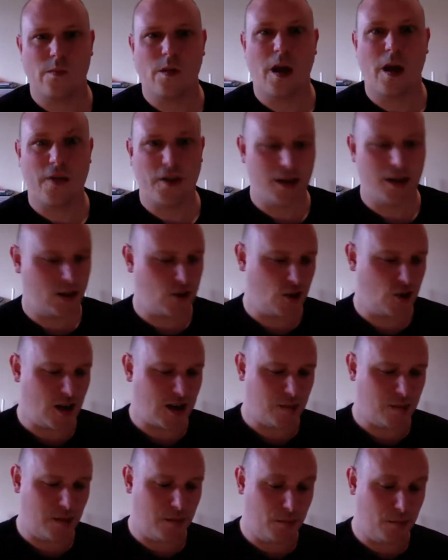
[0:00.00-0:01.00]
I think it's
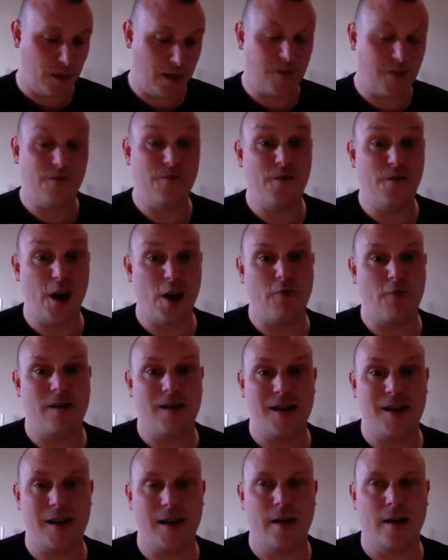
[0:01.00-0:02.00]
jasmine, but it's
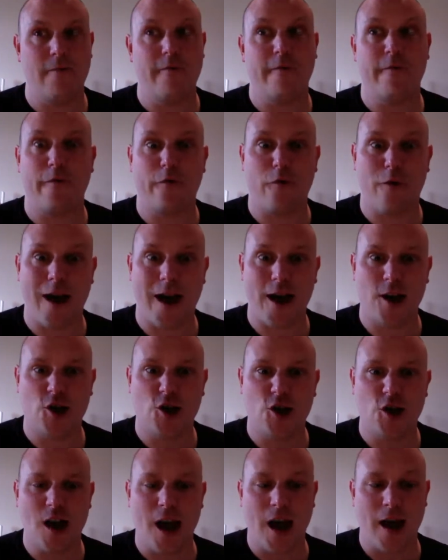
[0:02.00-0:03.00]
very
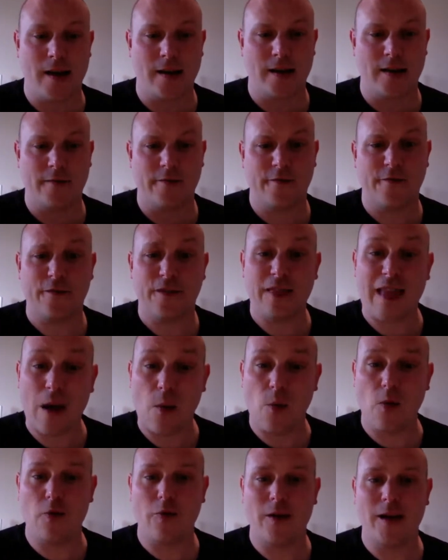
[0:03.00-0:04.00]
fresh and
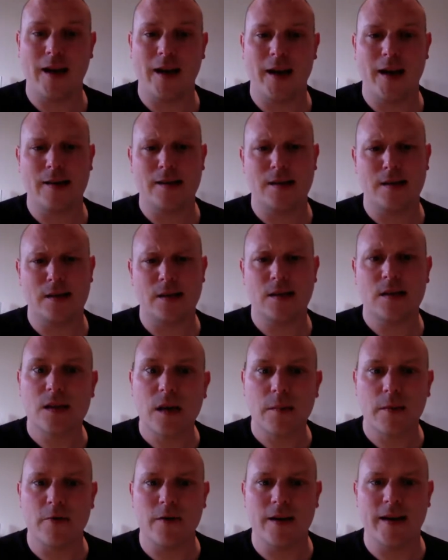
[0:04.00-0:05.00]
flowery and
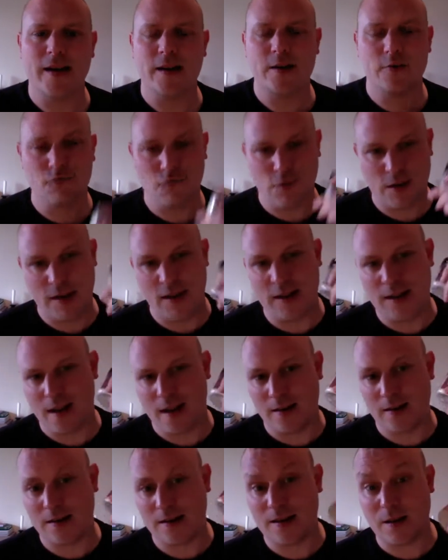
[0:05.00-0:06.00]
summery. It's a really
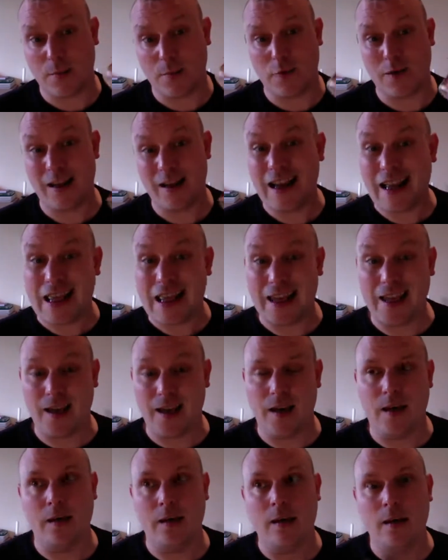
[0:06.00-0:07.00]
nice, summery,
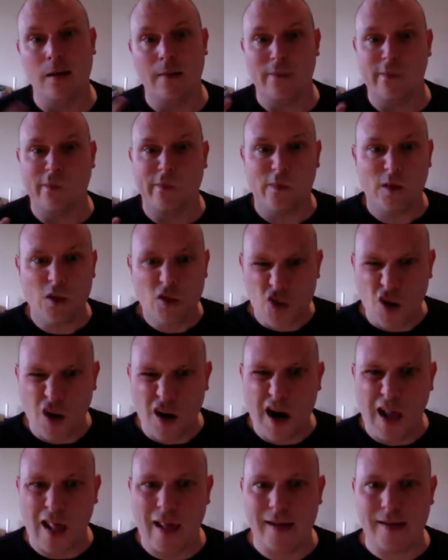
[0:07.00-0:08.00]
clean, sort
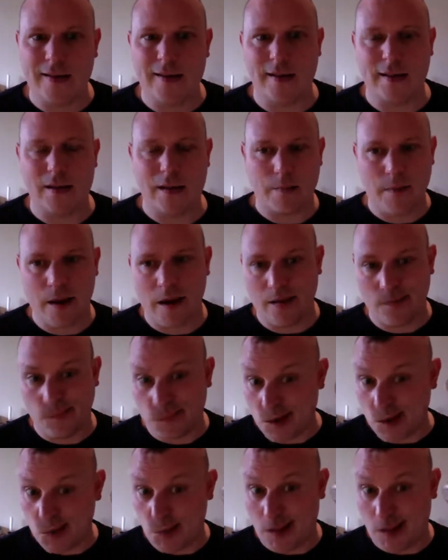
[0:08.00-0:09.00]
of cleansing smell.
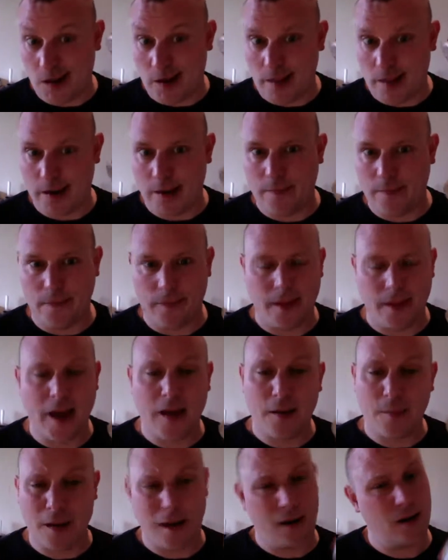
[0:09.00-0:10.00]
We like that.
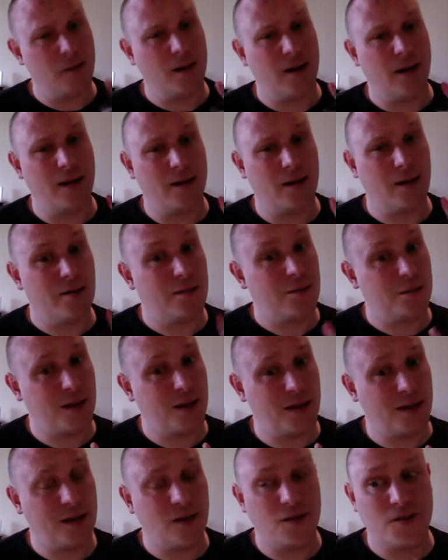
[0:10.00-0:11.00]
That might come in handy for
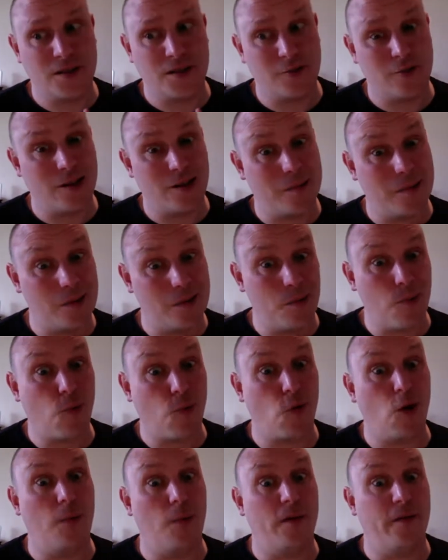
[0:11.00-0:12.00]
me, considering I'm in a
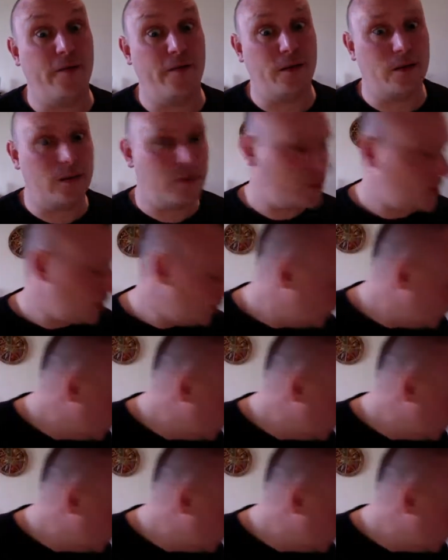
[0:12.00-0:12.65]
proper funk.